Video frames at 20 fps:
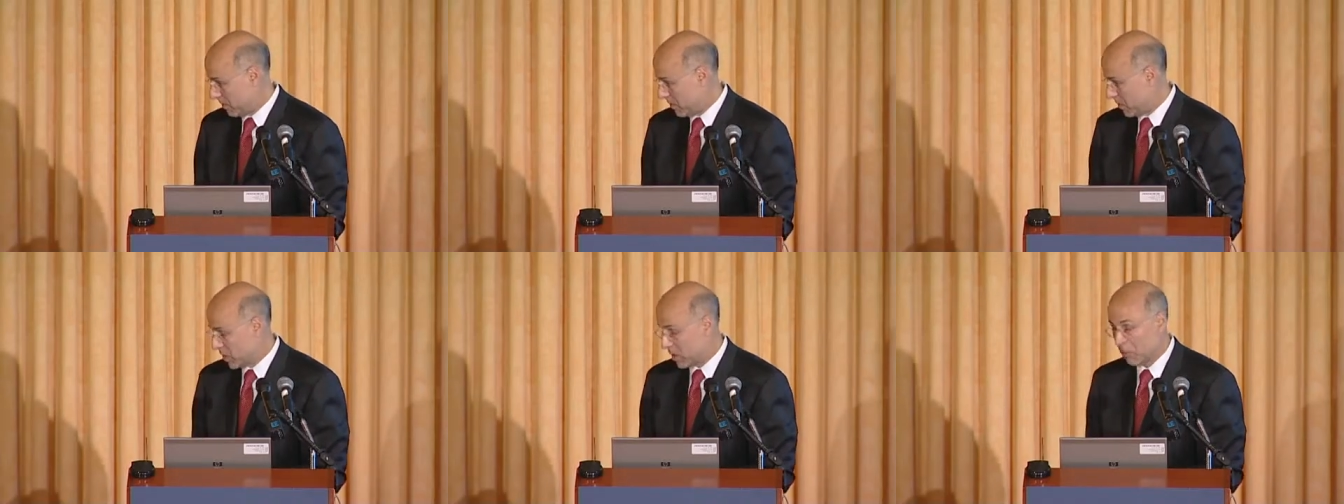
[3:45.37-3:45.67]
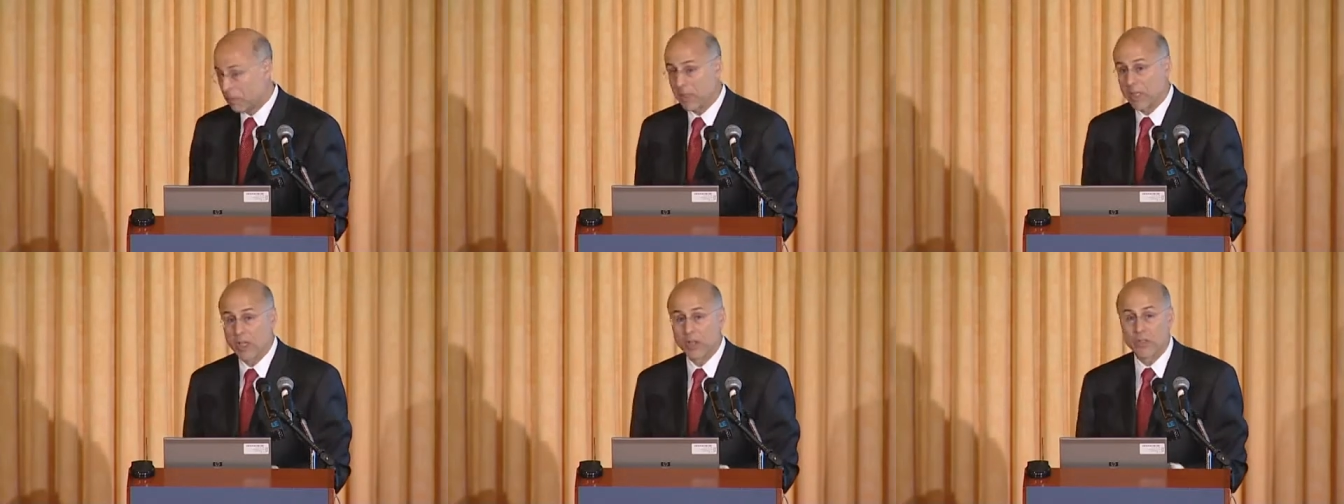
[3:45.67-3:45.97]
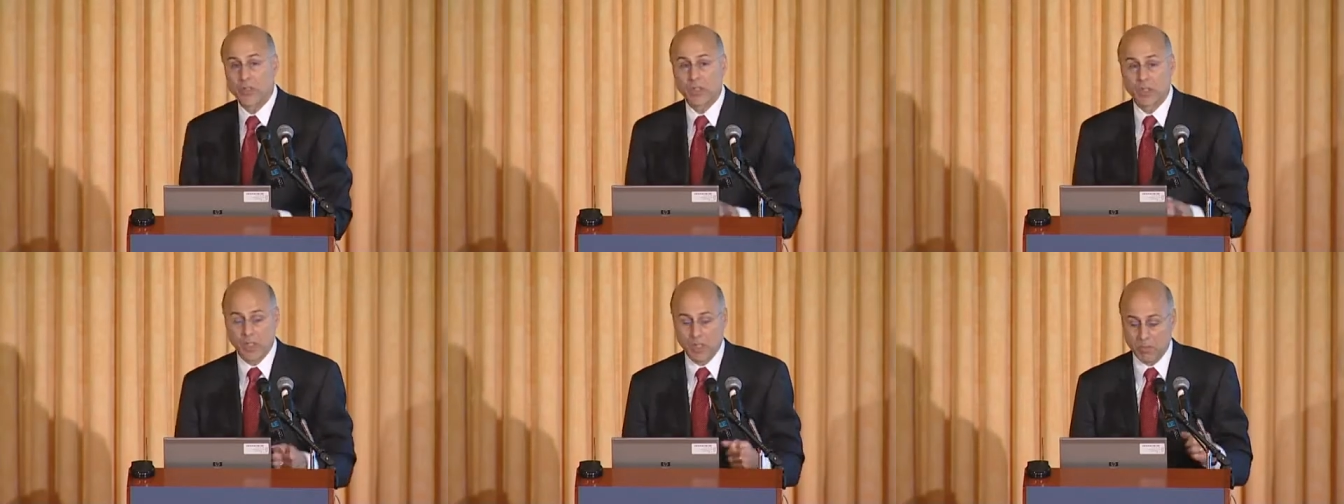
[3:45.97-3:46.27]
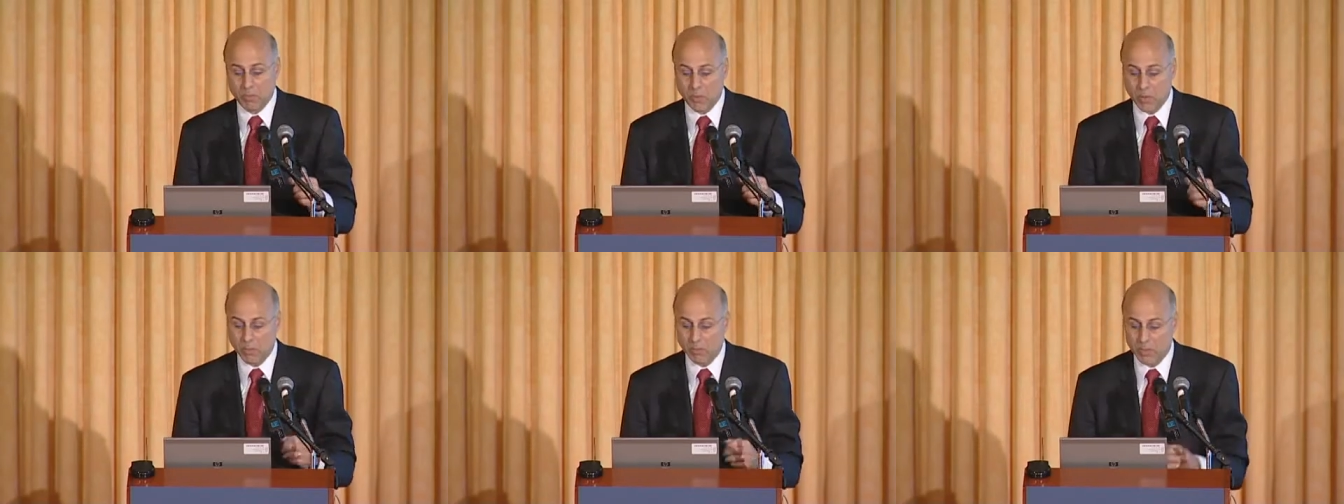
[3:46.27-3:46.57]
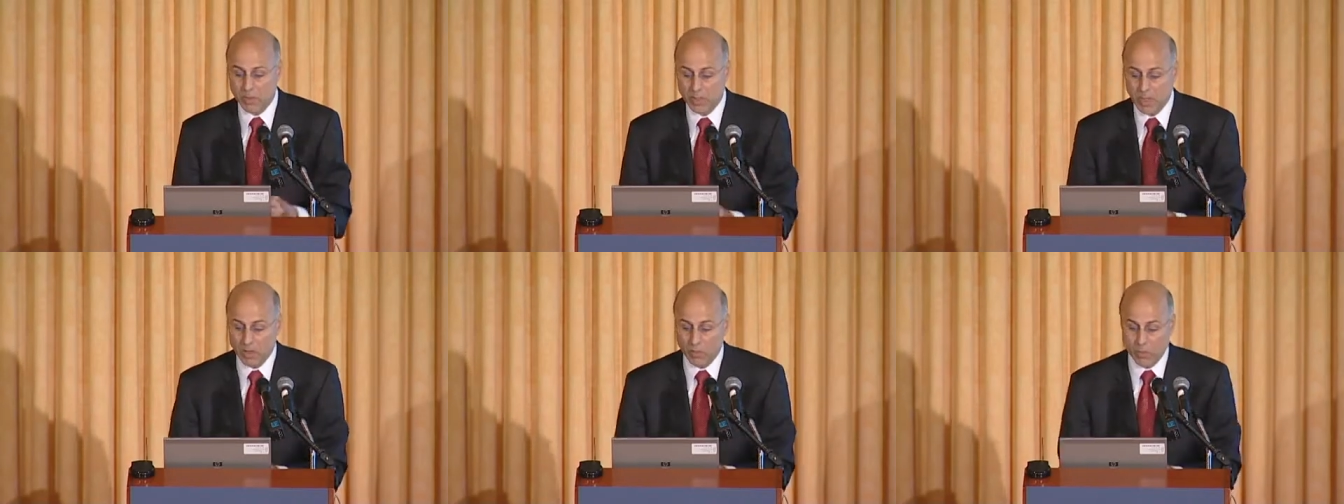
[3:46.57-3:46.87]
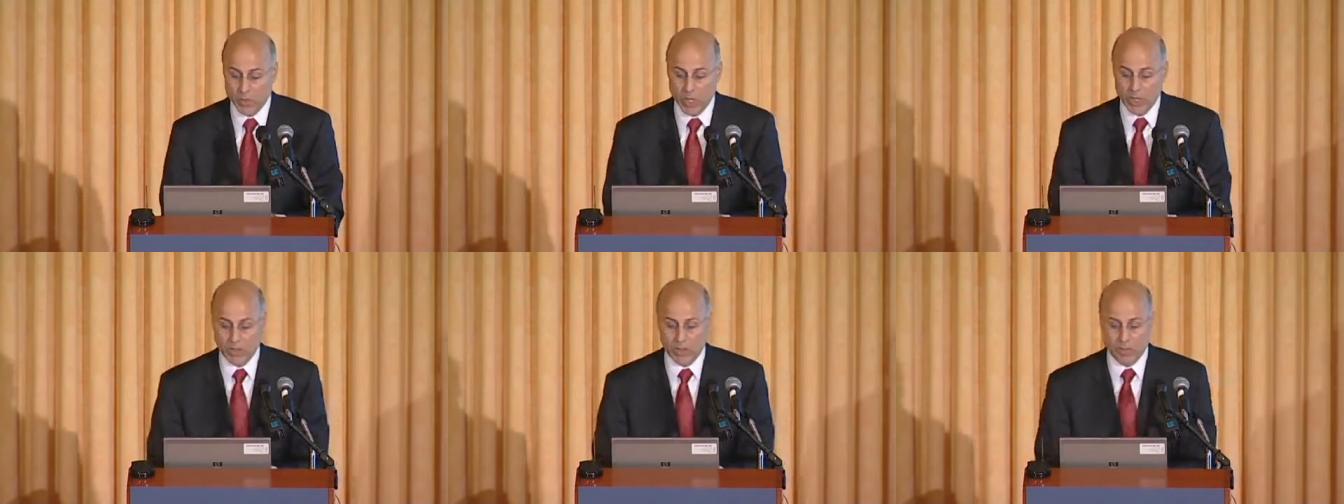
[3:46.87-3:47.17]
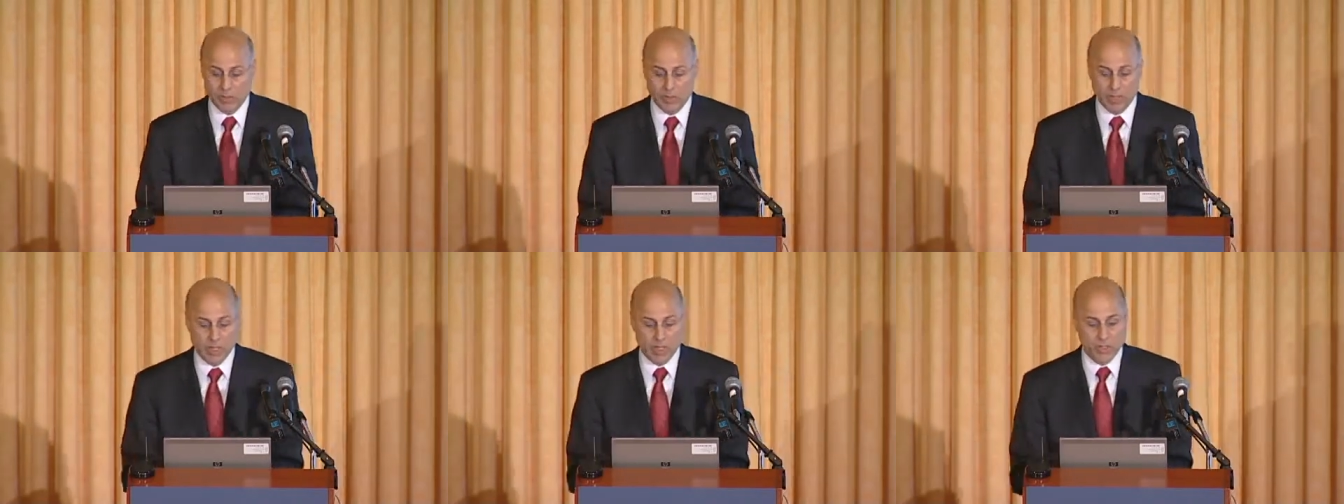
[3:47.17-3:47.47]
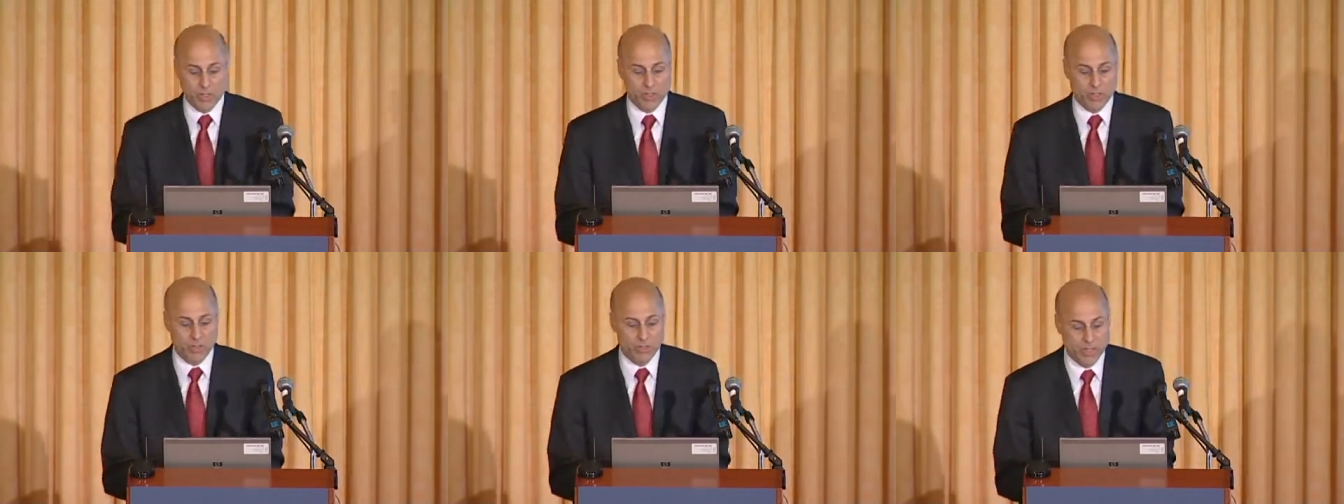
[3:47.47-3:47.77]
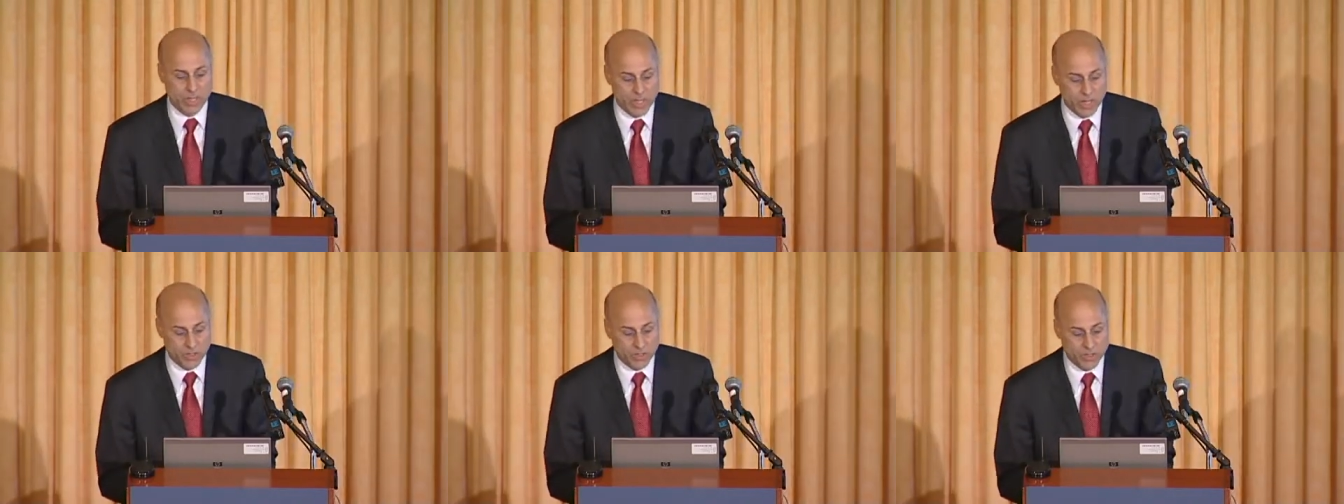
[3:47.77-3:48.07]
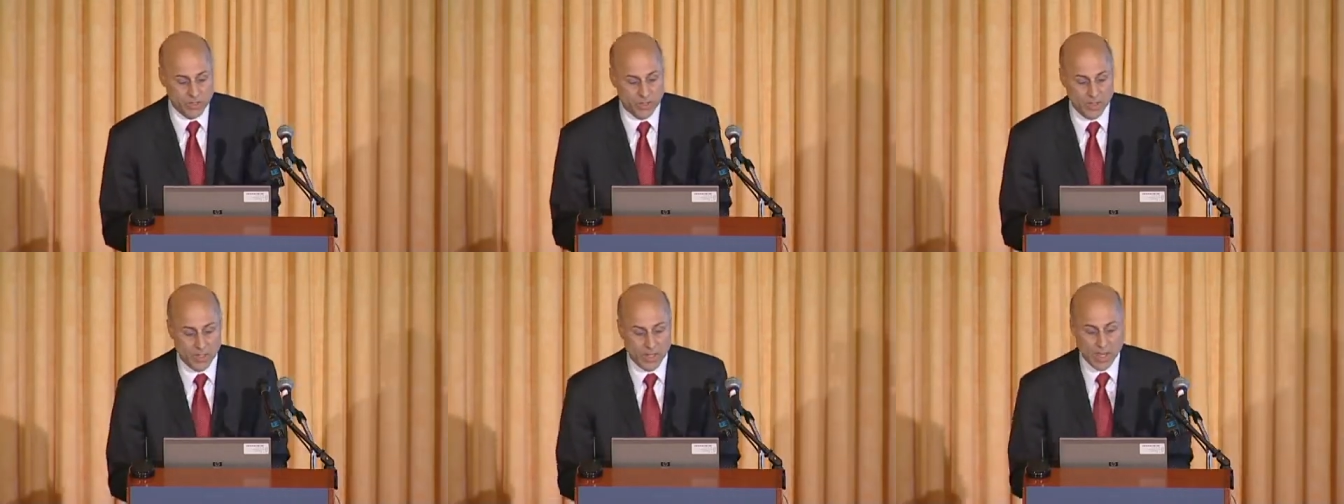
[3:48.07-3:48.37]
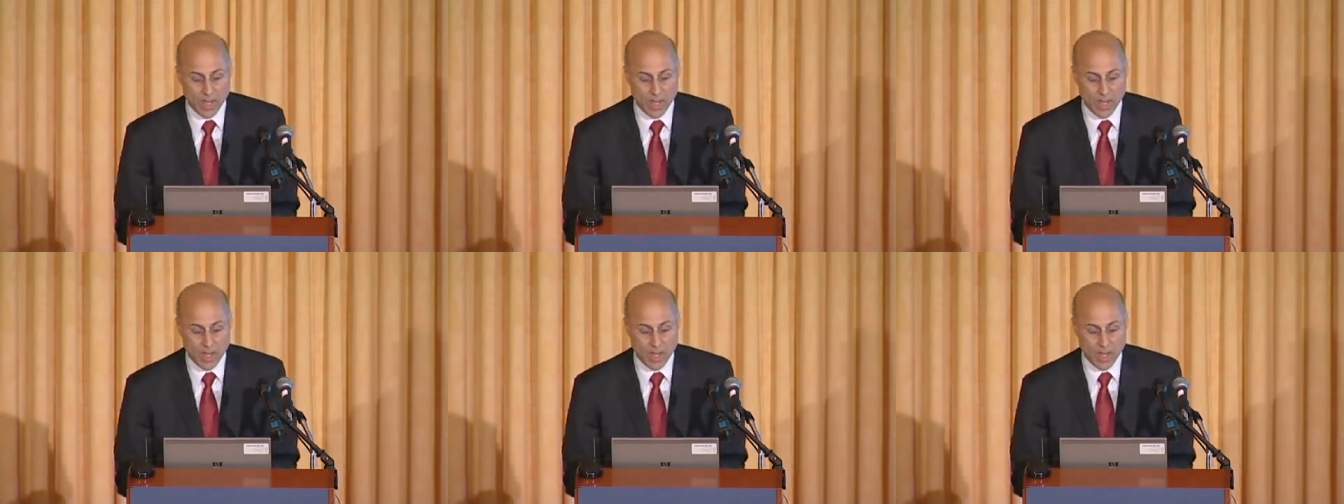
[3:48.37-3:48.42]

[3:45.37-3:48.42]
Something else to keep you up at night, re-identification attacks.